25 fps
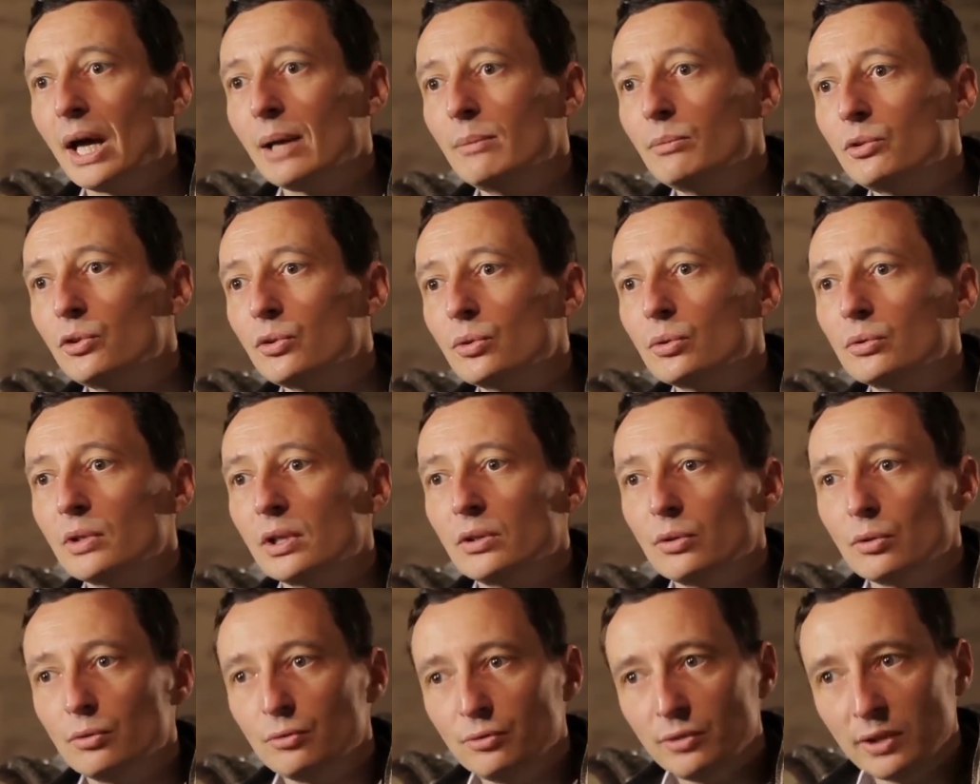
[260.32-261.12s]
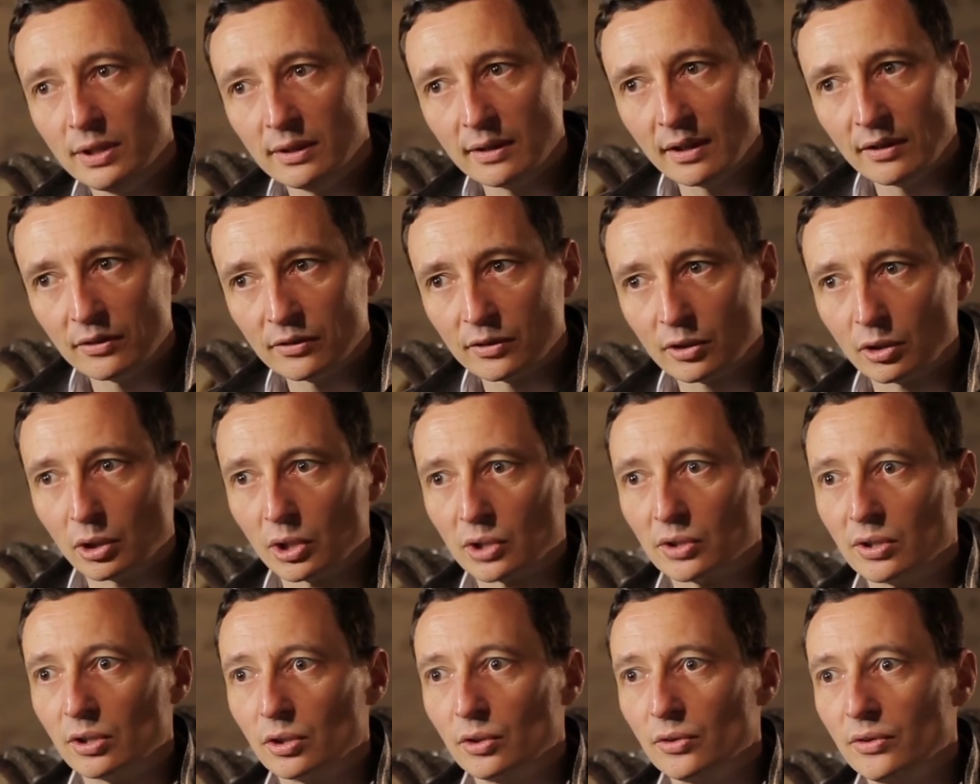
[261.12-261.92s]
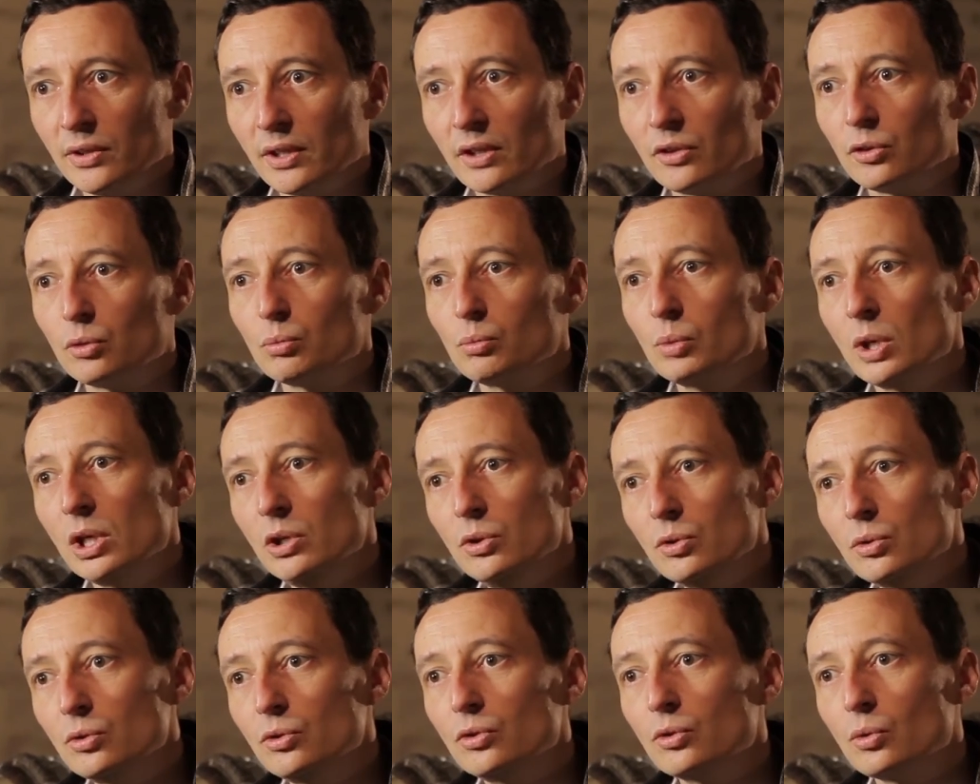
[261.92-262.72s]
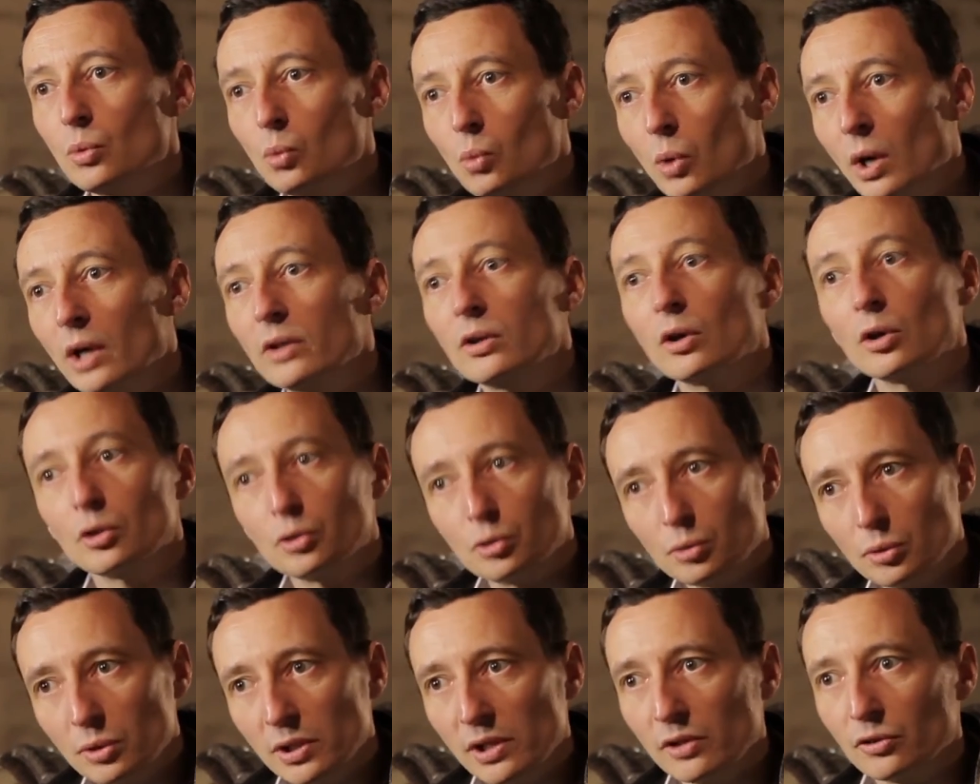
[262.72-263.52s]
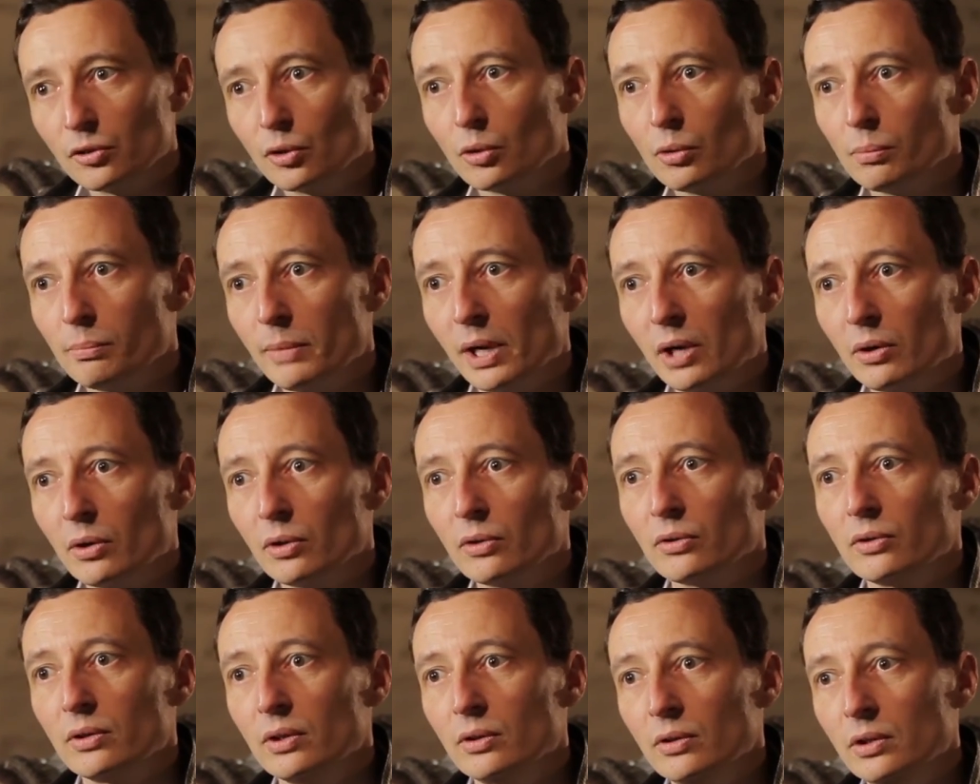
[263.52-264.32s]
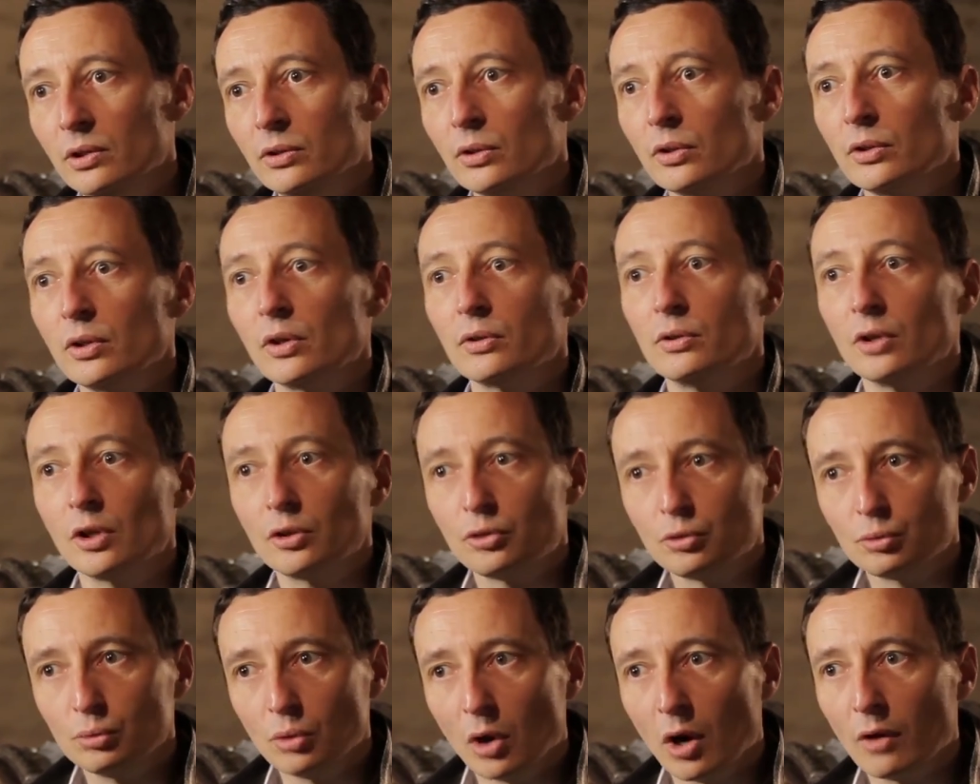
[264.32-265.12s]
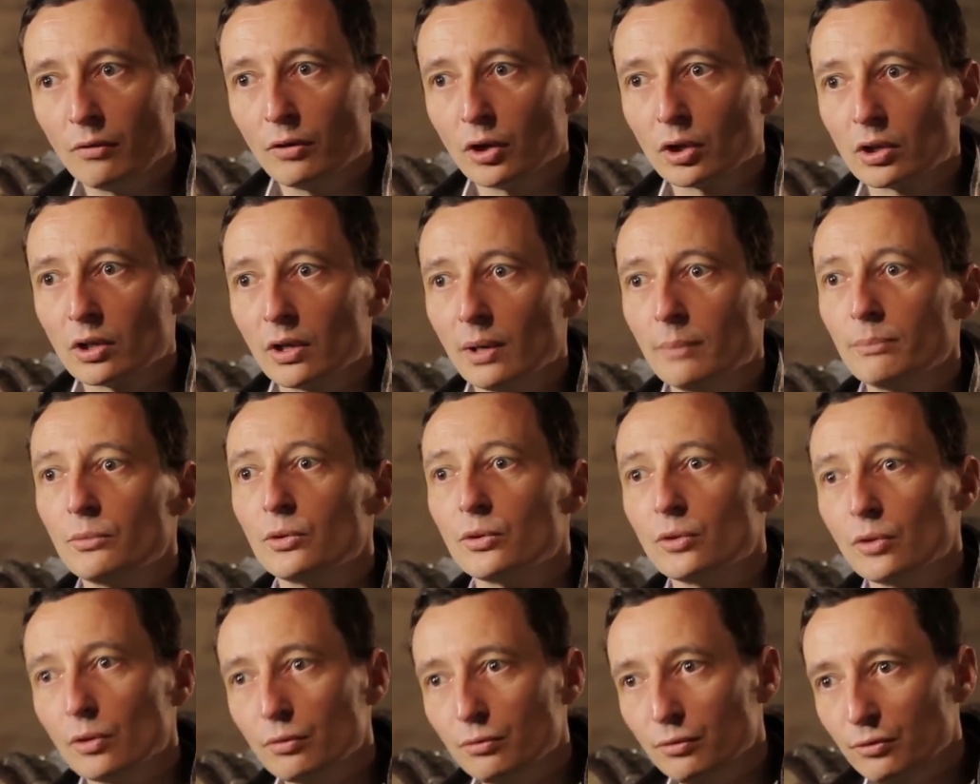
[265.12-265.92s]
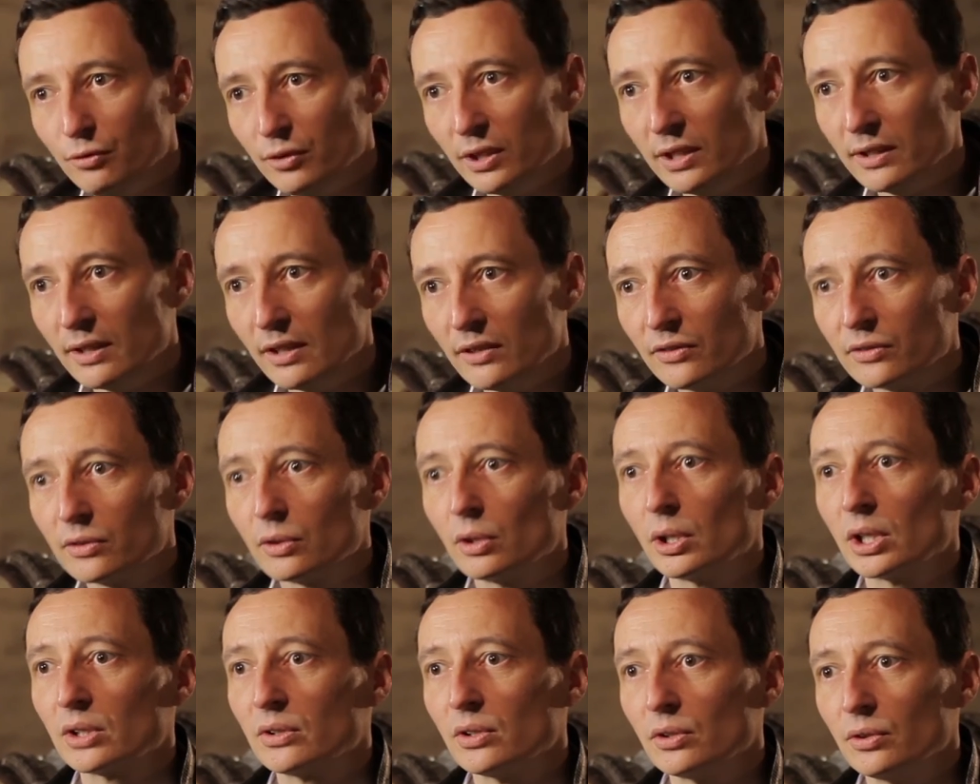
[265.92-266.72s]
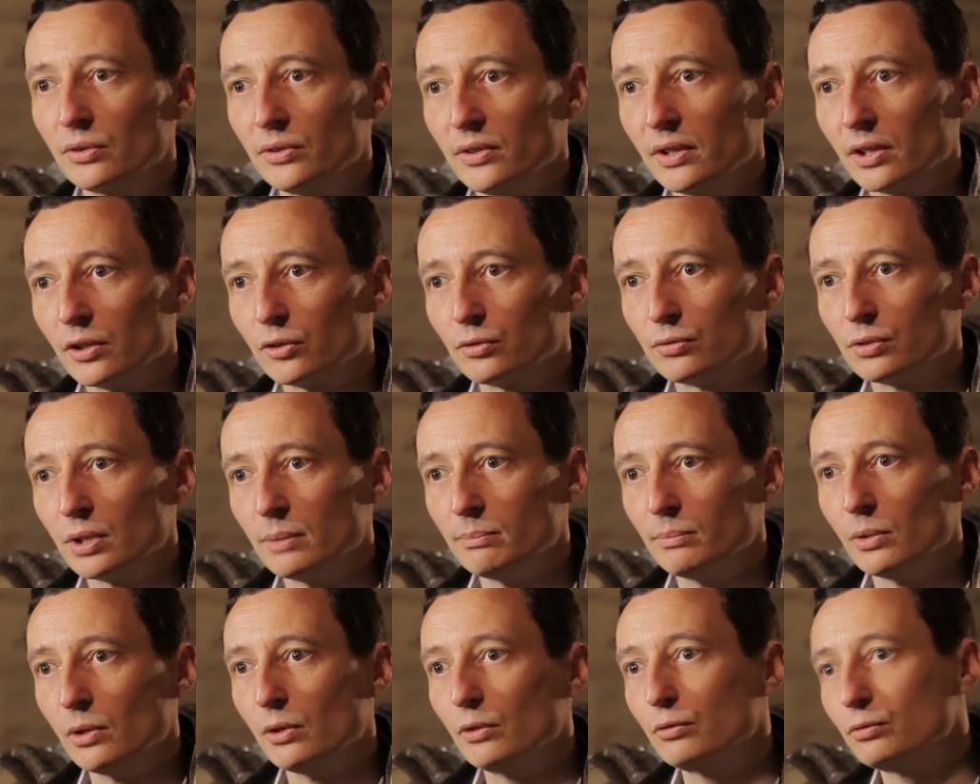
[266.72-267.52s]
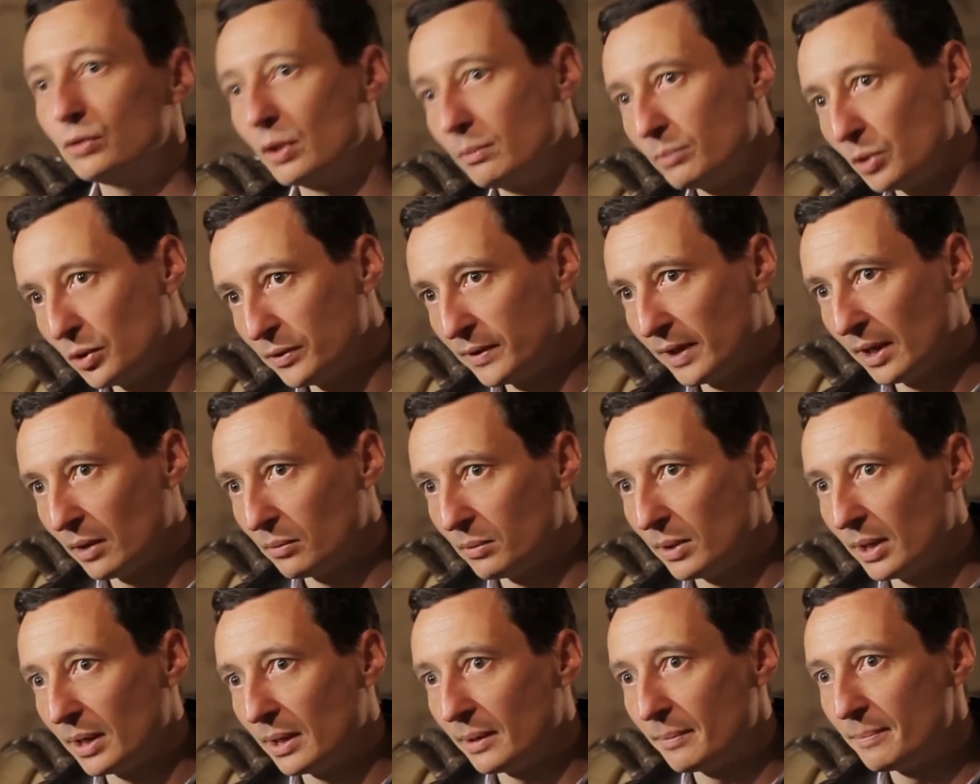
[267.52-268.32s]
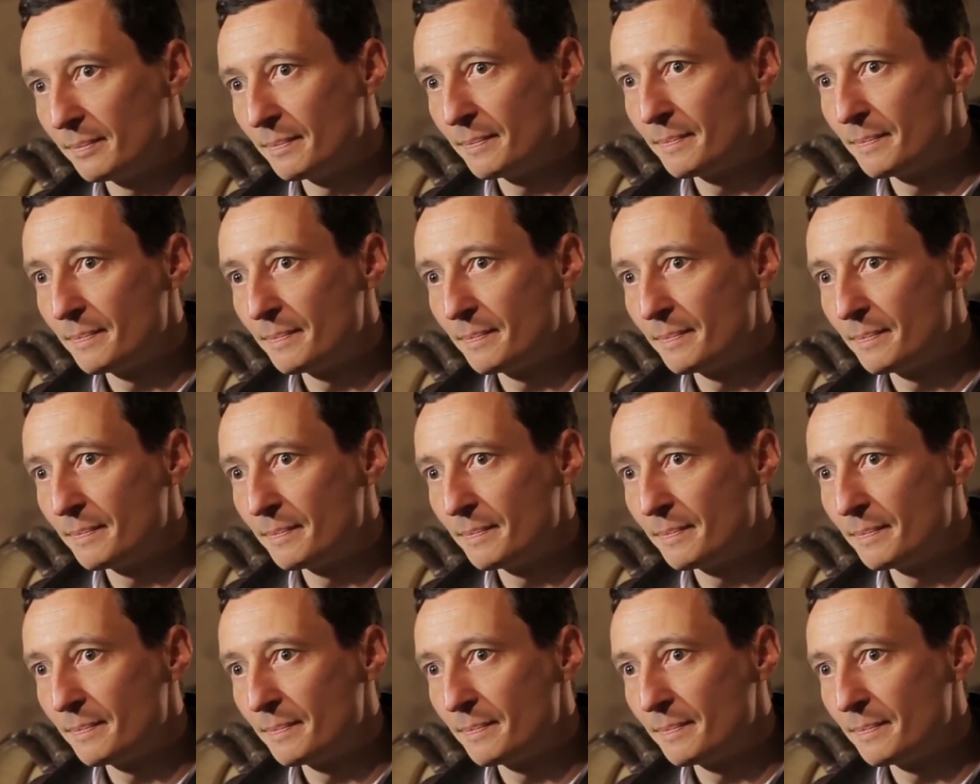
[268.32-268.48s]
limestone and the finesse characteristics, we use 1 or 2 years old barrels in order not to overcome the finesse characteristics from the terroir.